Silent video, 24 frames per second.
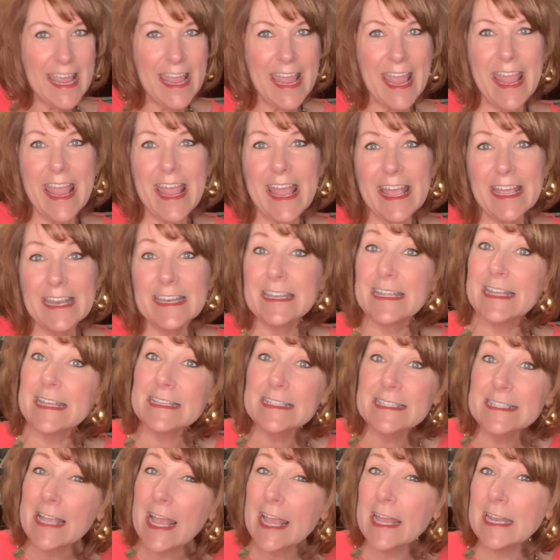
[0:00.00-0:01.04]
And
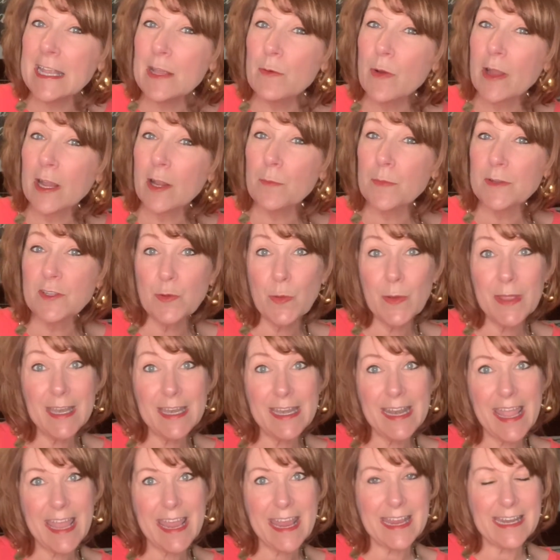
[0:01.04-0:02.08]
it's anywhere between
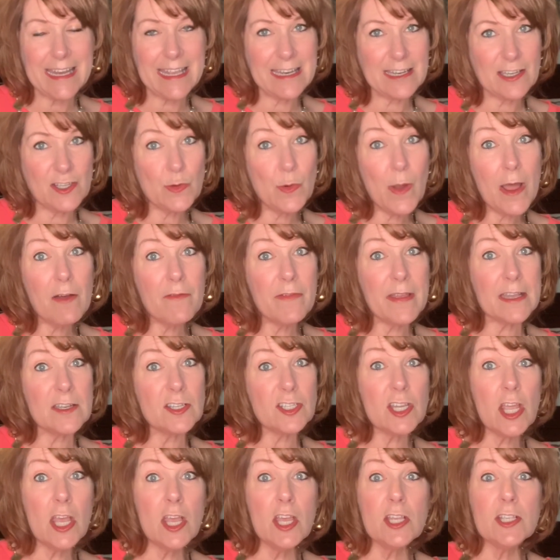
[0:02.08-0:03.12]
an 8 and a 12
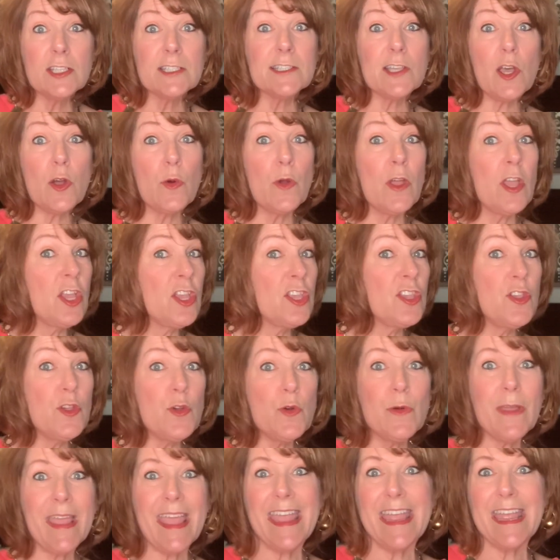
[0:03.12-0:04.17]
inch. So
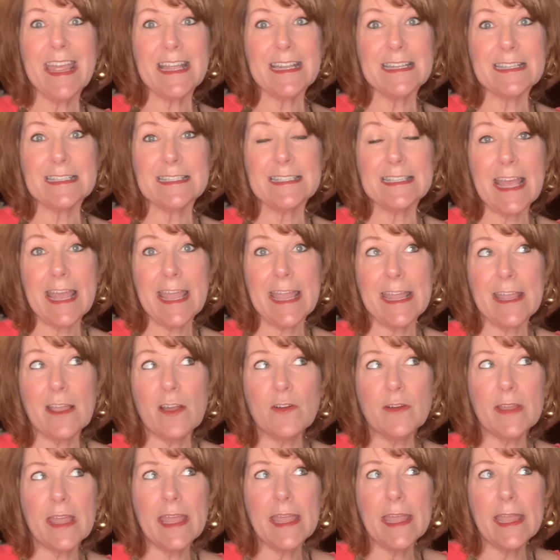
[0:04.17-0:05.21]
you can't say,
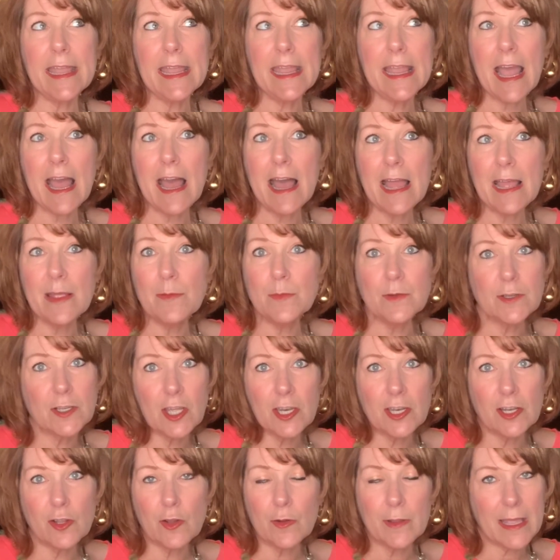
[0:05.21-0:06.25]
okay, I'm
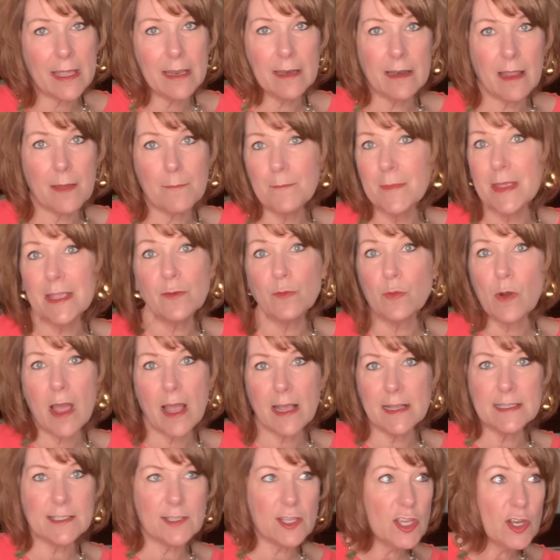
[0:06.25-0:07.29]
gonna go get a
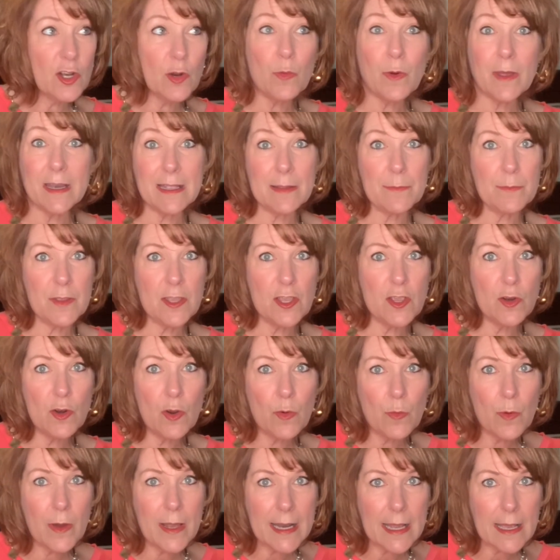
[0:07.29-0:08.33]
mid-rise. So you don't
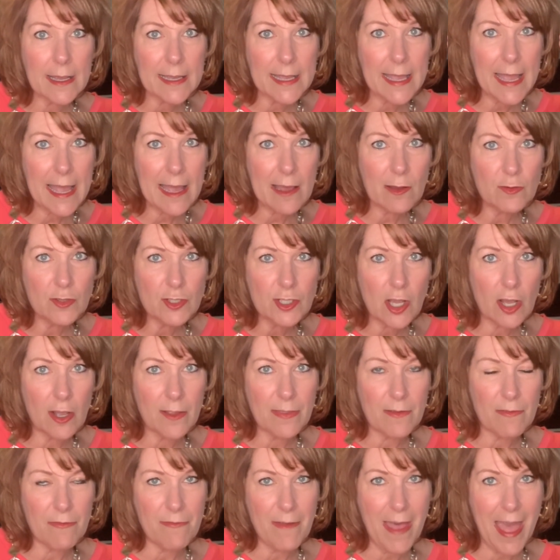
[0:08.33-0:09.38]
wanna count on
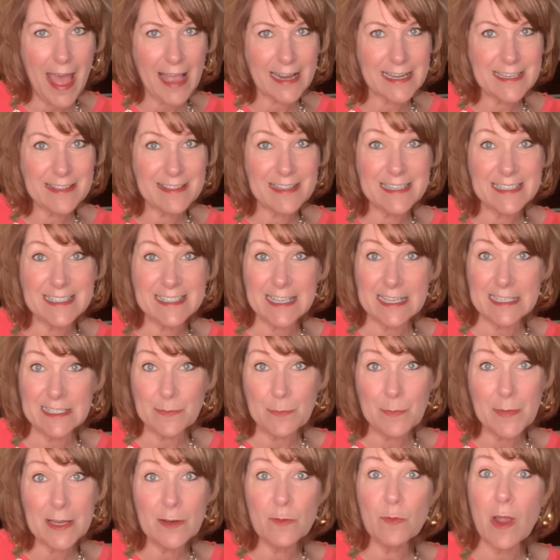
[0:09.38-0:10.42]
the fact that it says
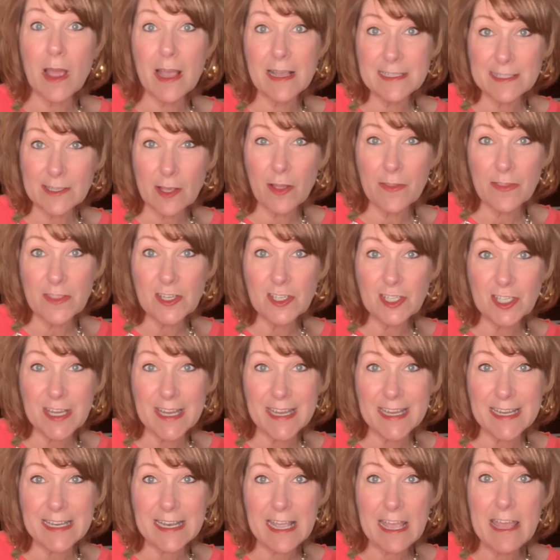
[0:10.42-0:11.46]
mid-rise on the
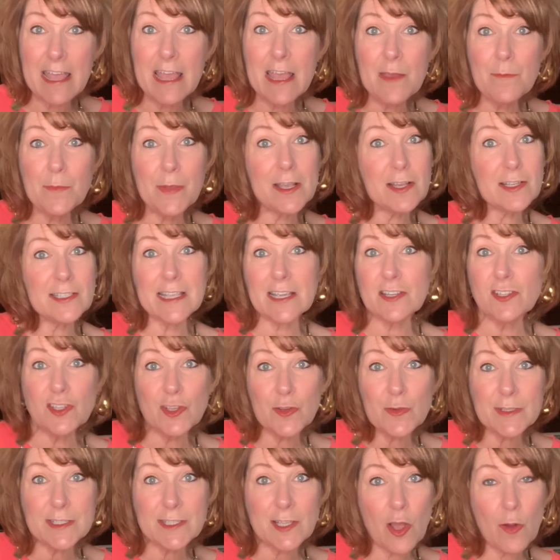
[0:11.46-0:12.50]
jean, because as
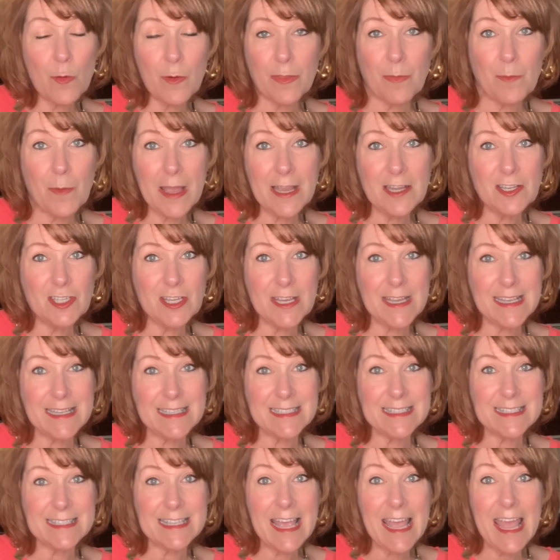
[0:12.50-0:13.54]
you saw with my
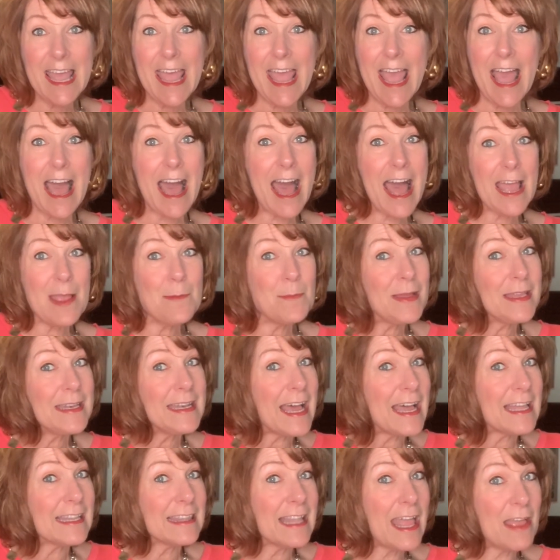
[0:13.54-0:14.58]
jeans, I'm an
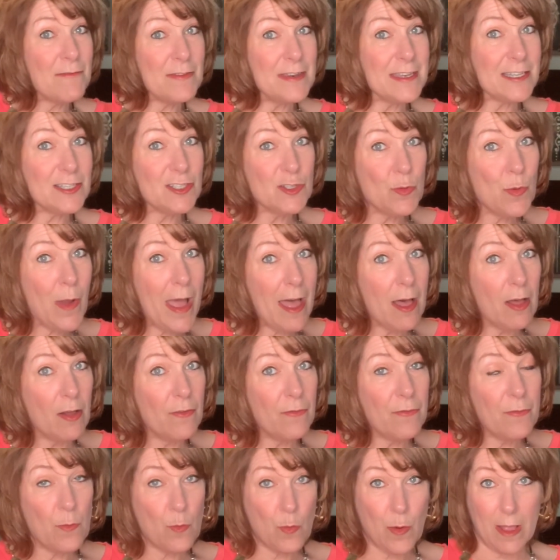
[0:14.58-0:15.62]
11 to
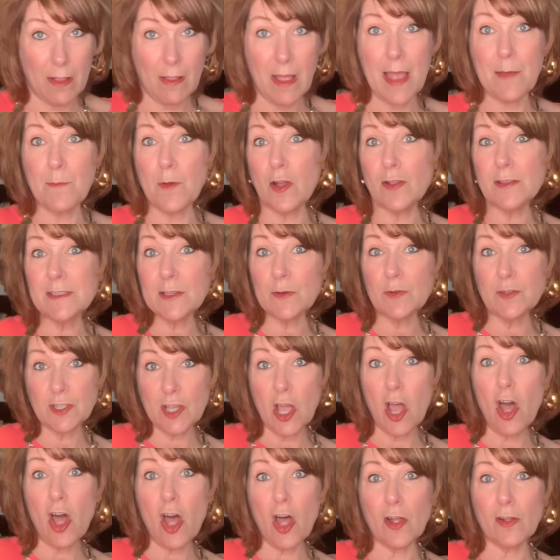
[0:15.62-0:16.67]
12. Well, I'm also
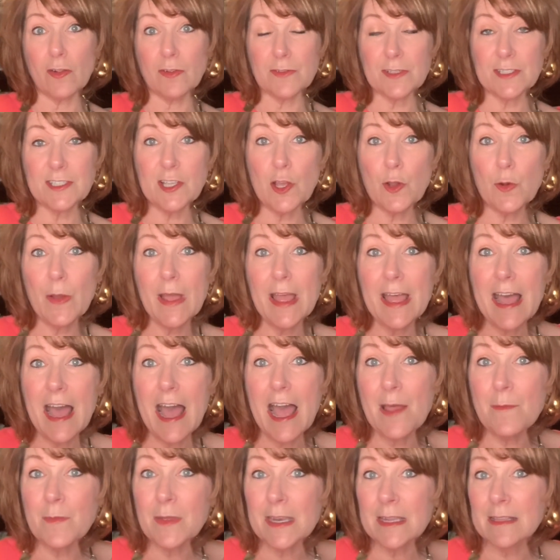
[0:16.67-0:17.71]
tall, so
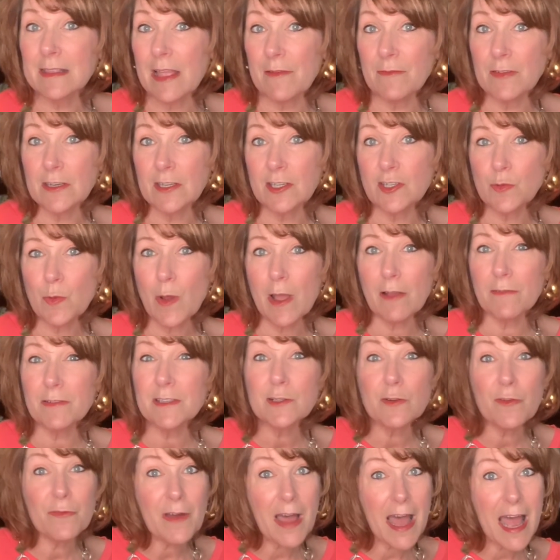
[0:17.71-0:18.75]
I'm an 11 to 12.
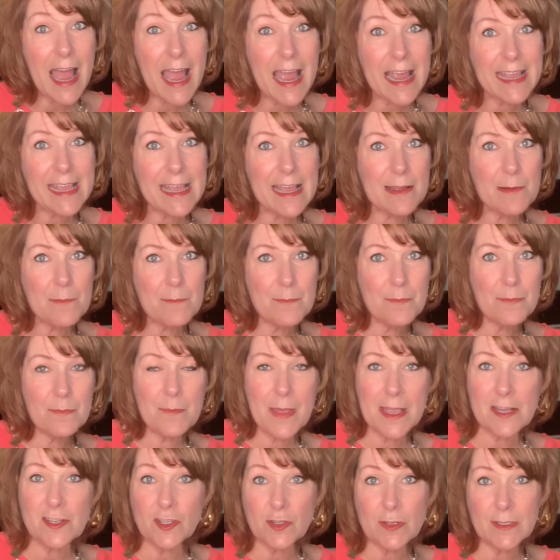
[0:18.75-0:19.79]
So if I
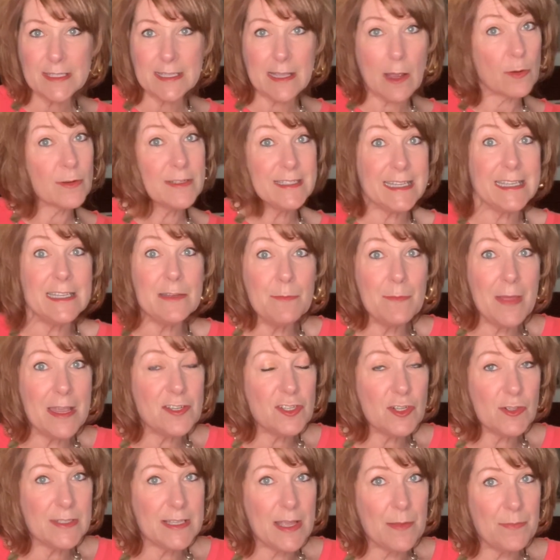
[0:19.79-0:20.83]
measured or didn't
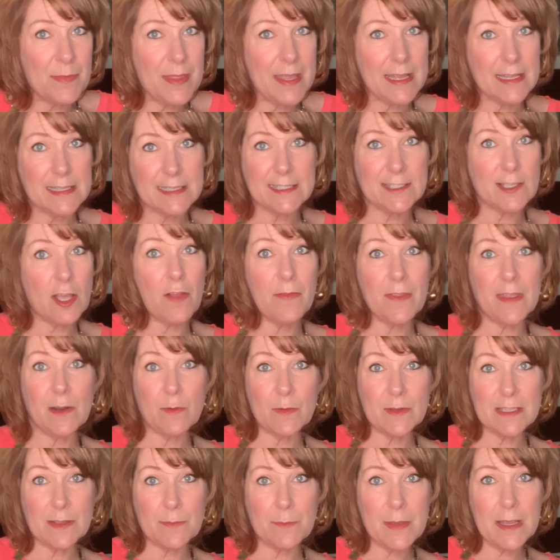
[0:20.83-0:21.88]
measure something and saw that it
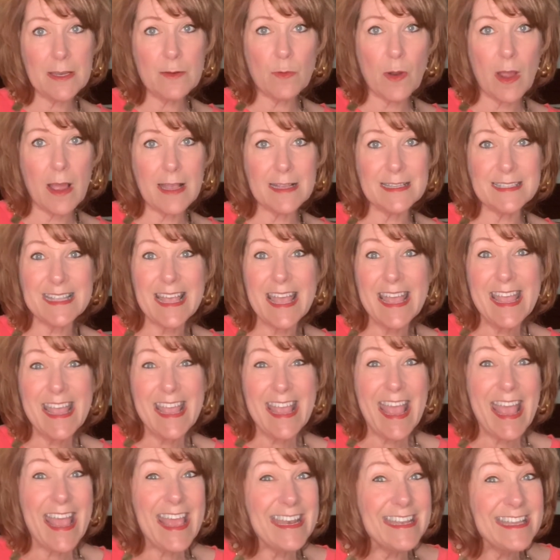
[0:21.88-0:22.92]
was a mid-rise
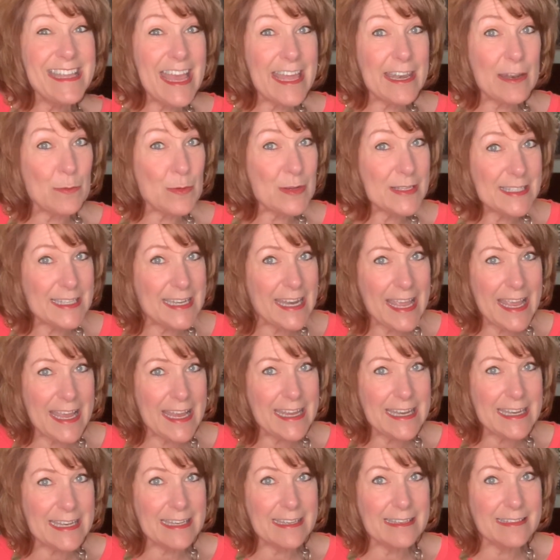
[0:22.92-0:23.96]
and yet it was an
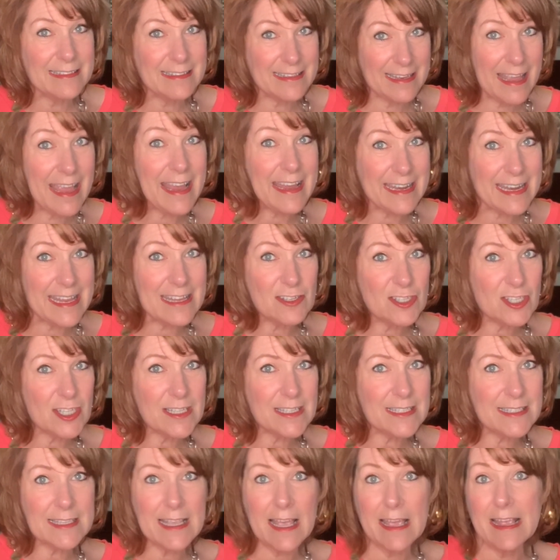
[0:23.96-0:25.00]
8
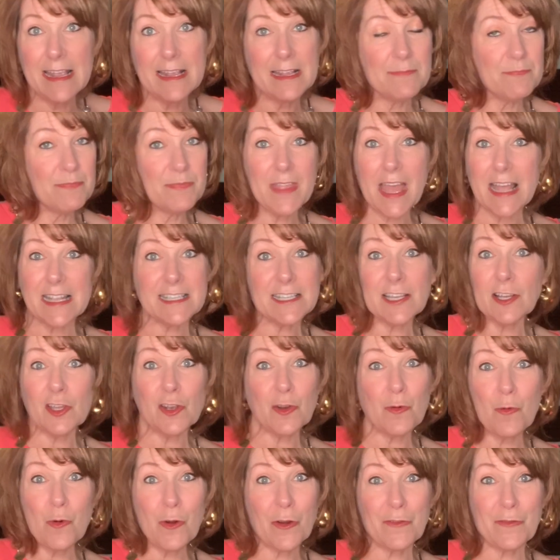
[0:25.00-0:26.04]
inches, that's not
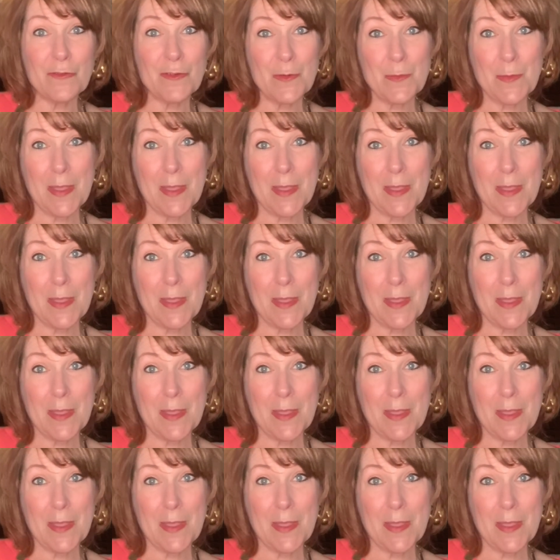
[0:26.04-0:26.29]
going to work for